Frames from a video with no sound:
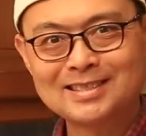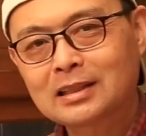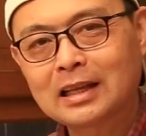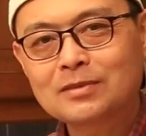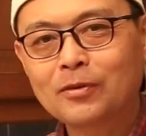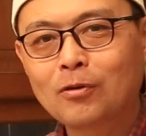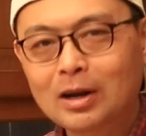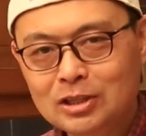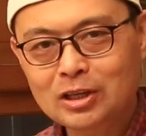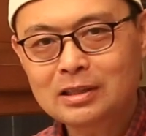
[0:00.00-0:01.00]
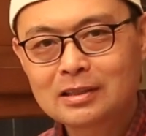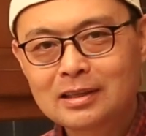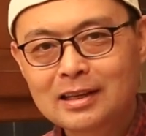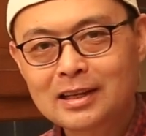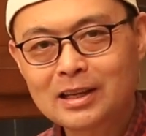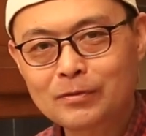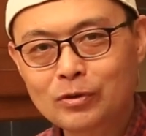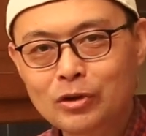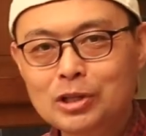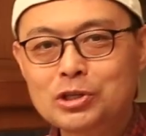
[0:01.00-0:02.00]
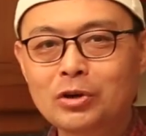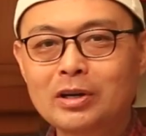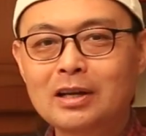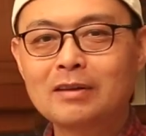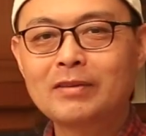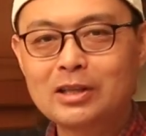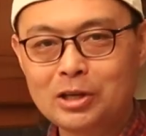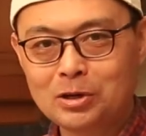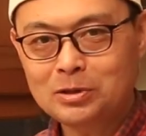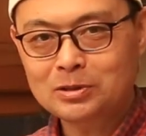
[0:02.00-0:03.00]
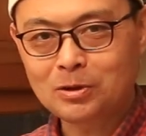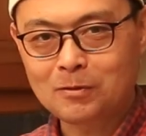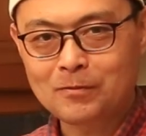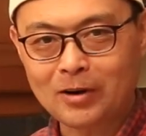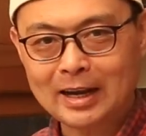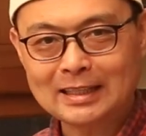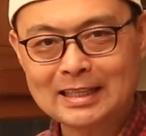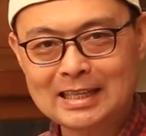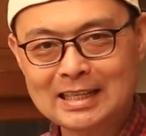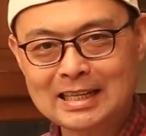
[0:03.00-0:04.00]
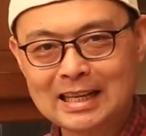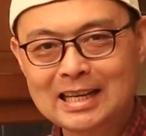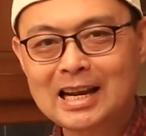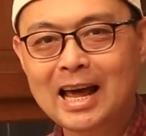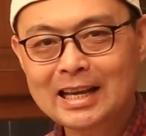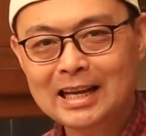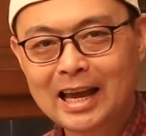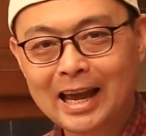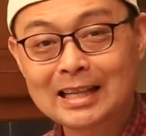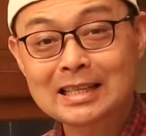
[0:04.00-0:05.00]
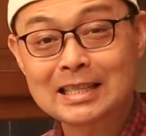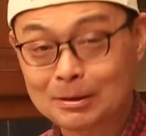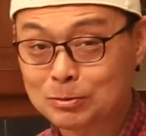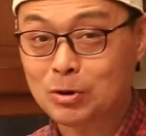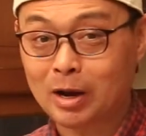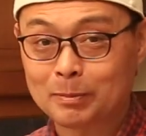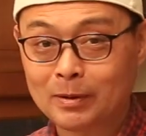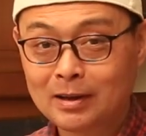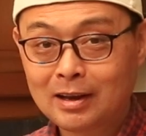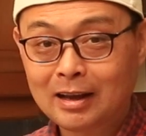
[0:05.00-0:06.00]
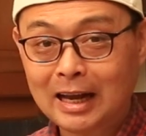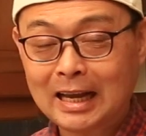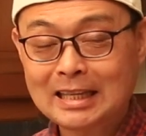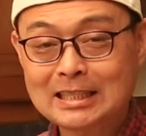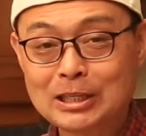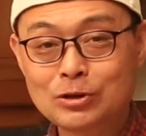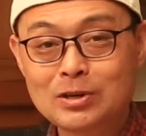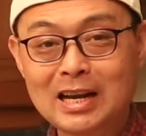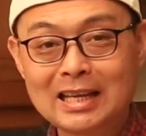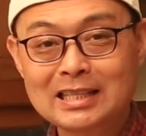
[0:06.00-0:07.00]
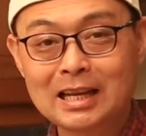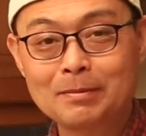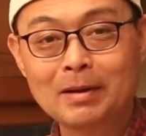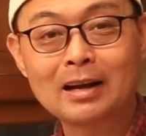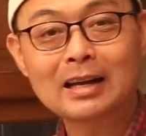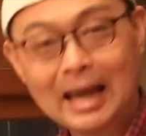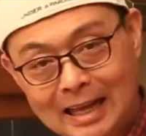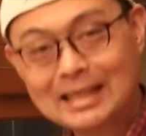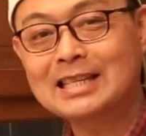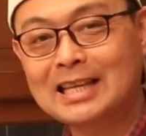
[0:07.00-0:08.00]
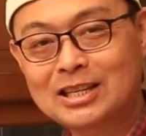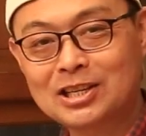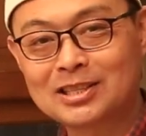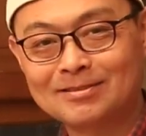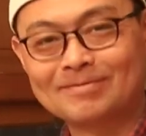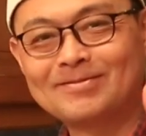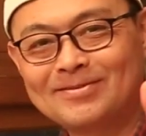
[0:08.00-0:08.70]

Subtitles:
Thanks for watching. If you enjoy the video, don't forget to click like and subscribe. I see you next time on Eddy's Kitchen.